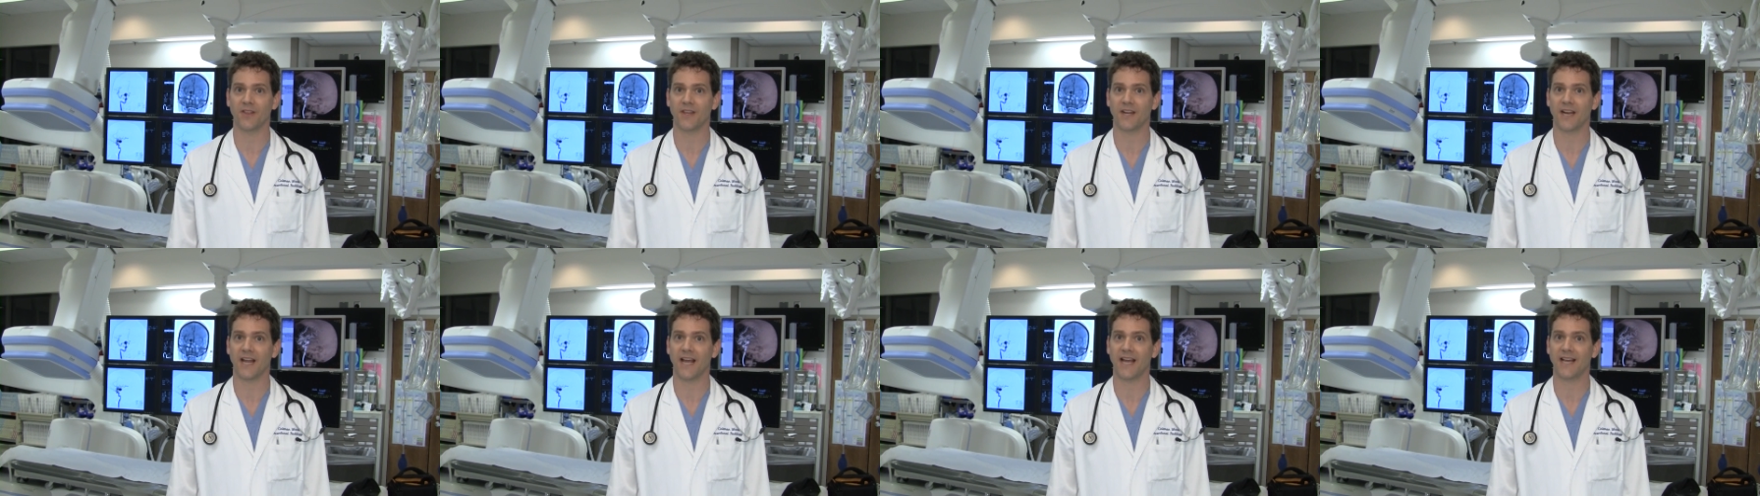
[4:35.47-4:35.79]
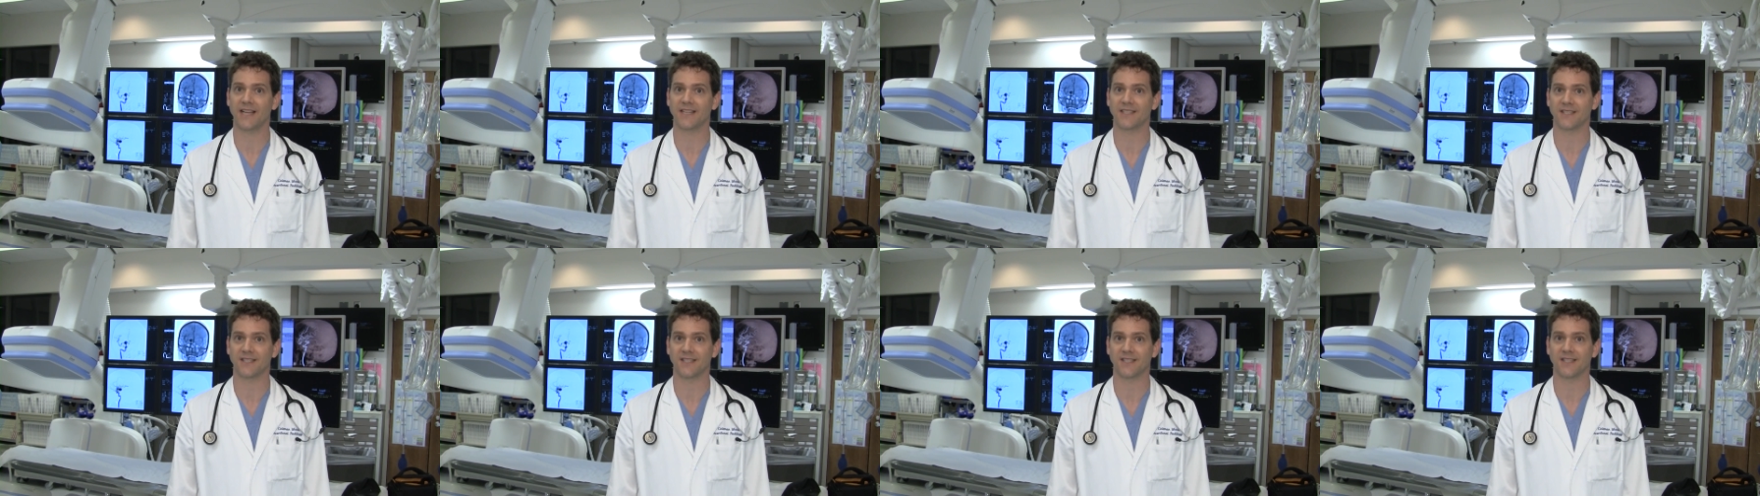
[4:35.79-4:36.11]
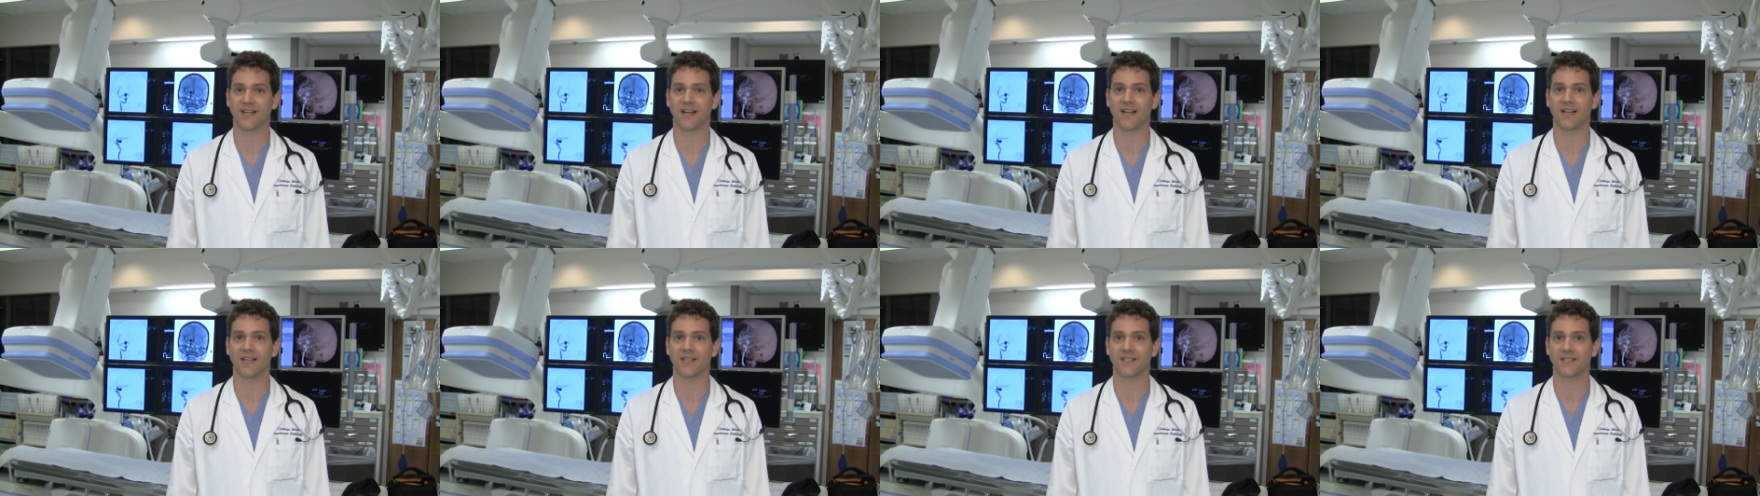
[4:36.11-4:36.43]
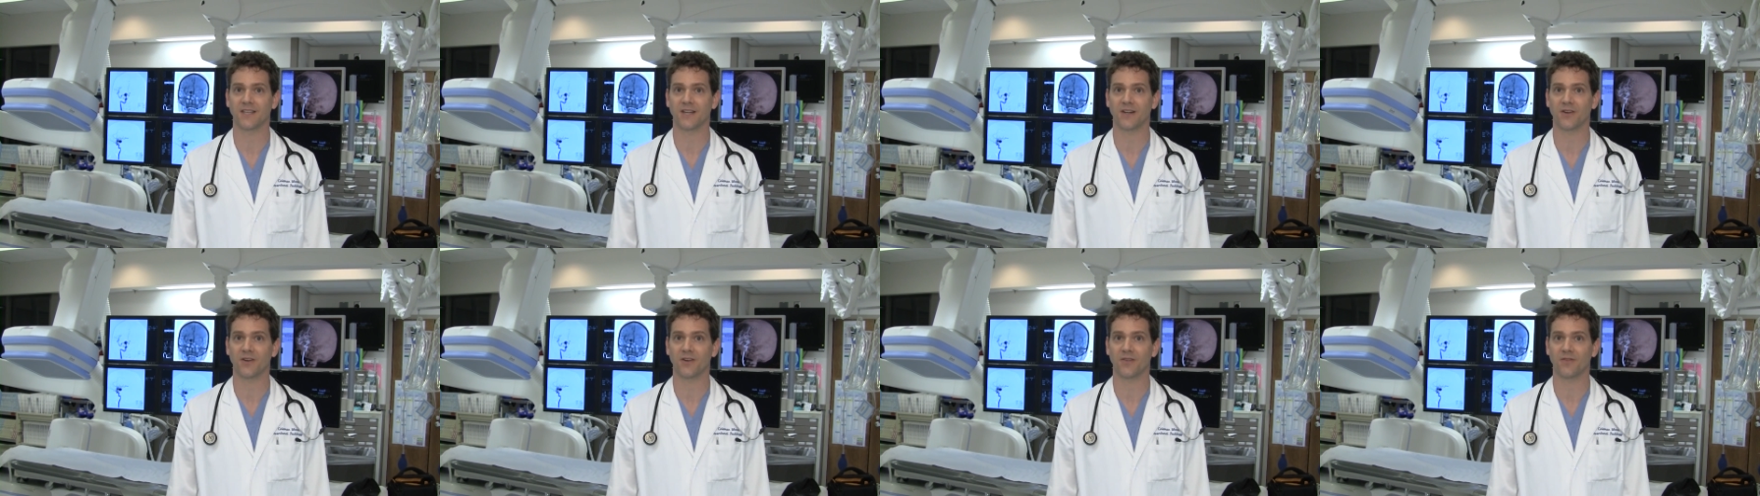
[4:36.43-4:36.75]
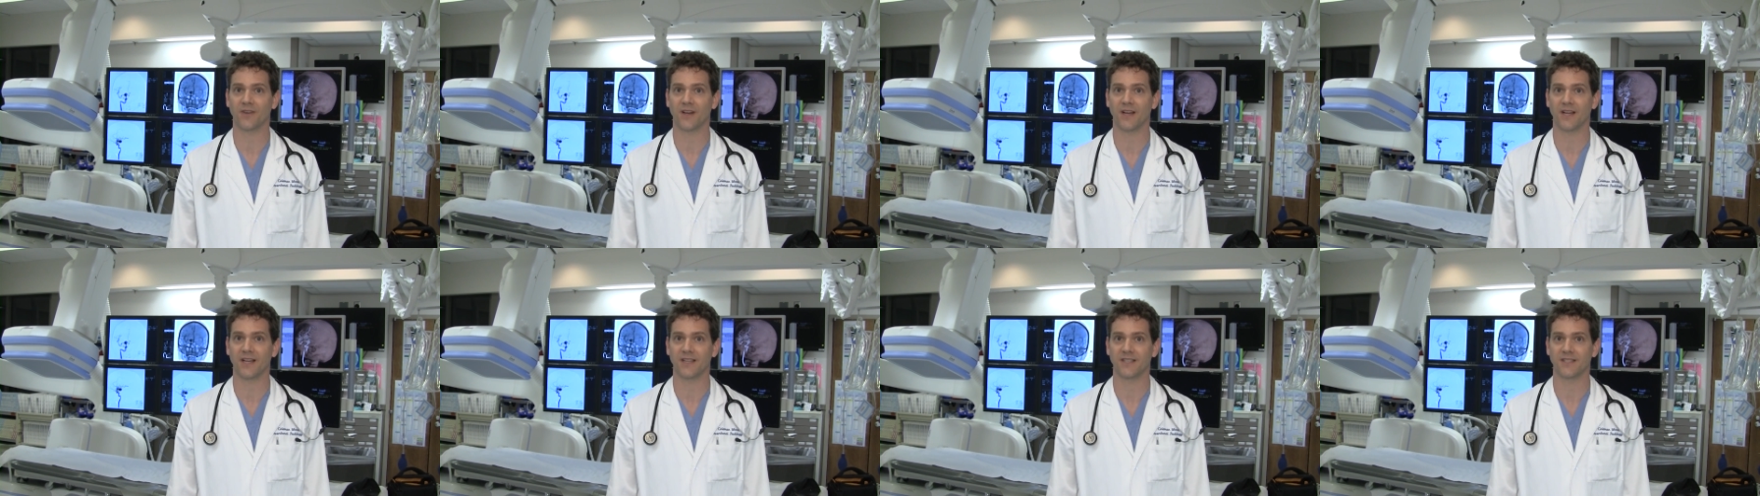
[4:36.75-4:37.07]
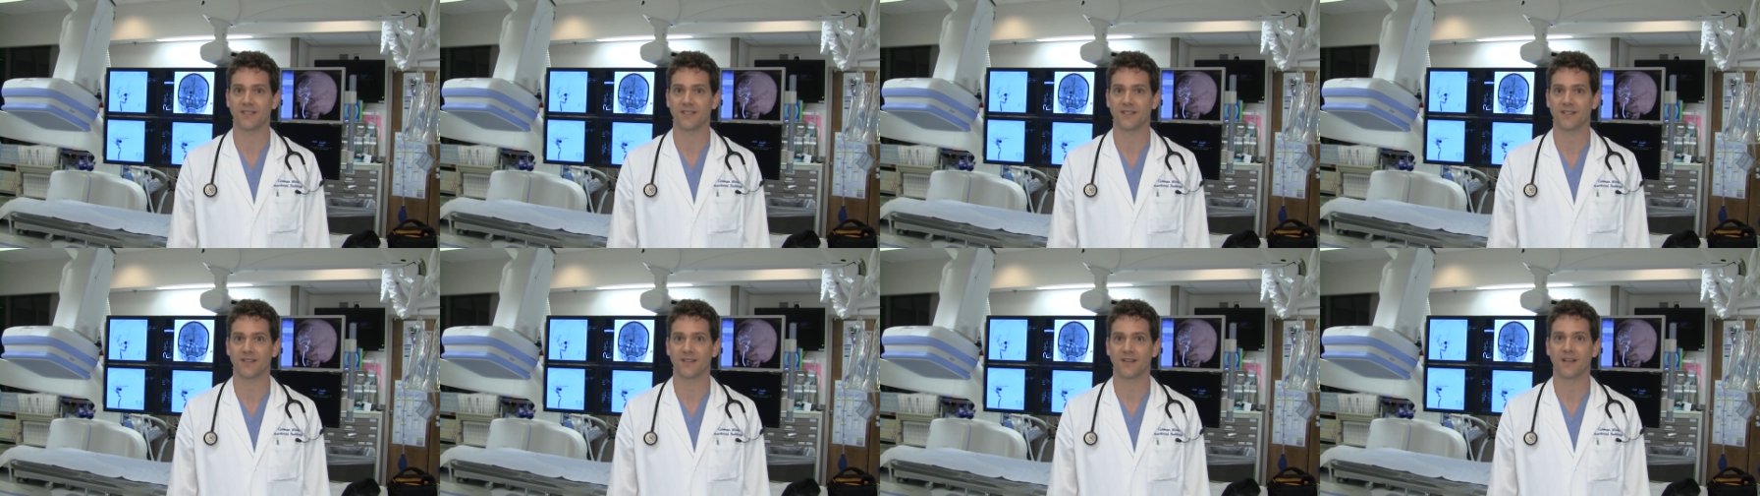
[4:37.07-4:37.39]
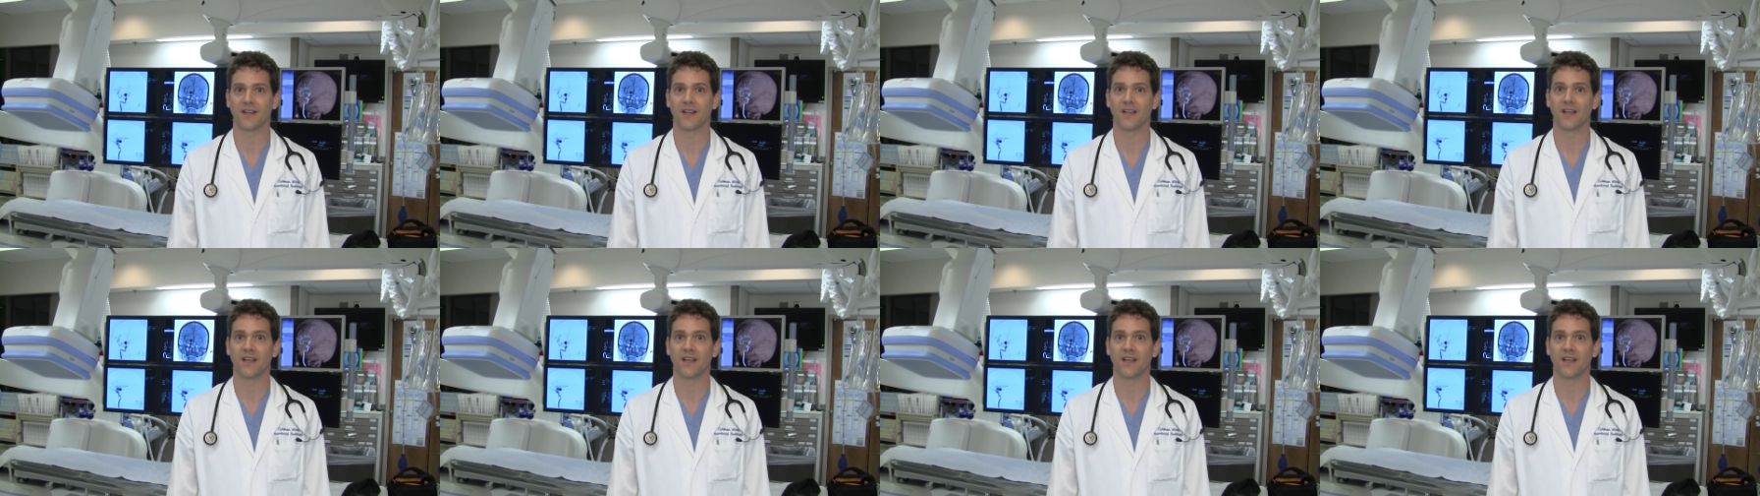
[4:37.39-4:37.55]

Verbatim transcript: that has the Solitaire device.